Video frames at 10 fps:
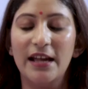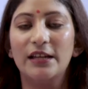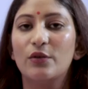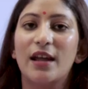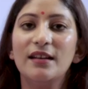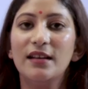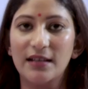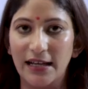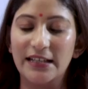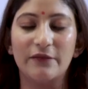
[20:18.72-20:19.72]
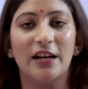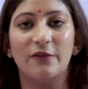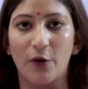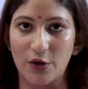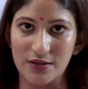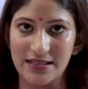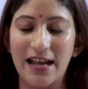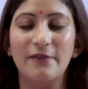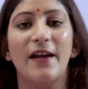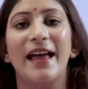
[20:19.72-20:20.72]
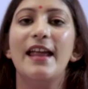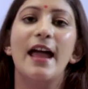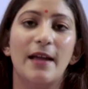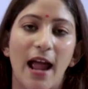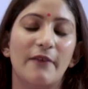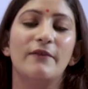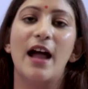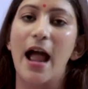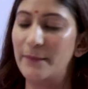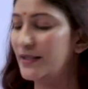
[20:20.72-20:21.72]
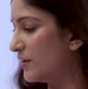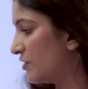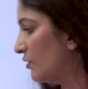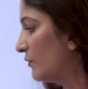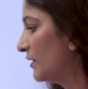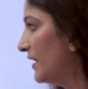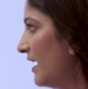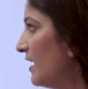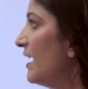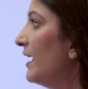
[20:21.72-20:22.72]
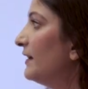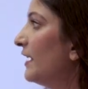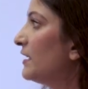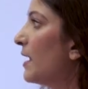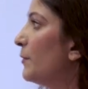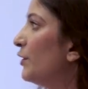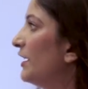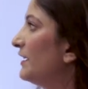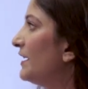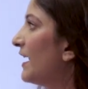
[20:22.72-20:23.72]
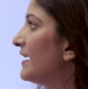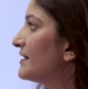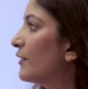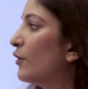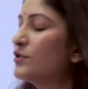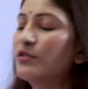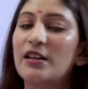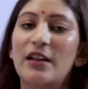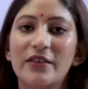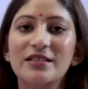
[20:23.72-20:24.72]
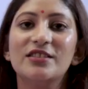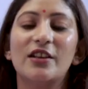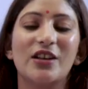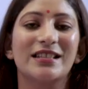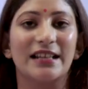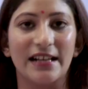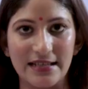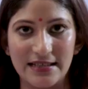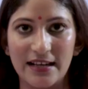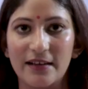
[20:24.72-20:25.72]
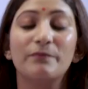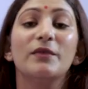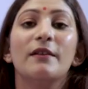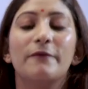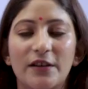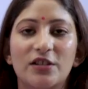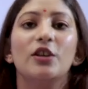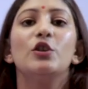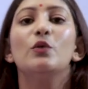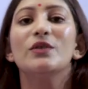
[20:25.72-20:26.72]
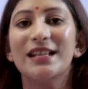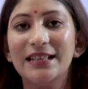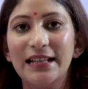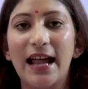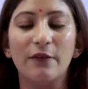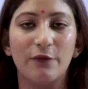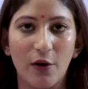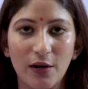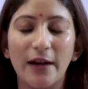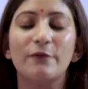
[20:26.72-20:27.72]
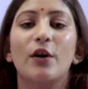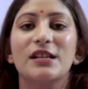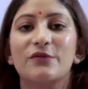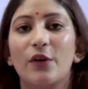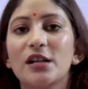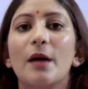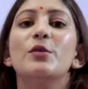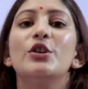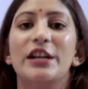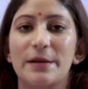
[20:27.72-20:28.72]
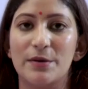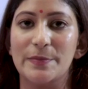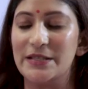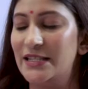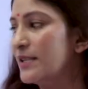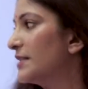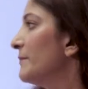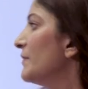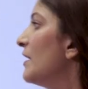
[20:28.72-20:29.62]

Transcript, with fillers: You can cultivate for yourself and have habitation over there. Then community rights are also given such as grazing, fishing, using the land for and forest for community purposes,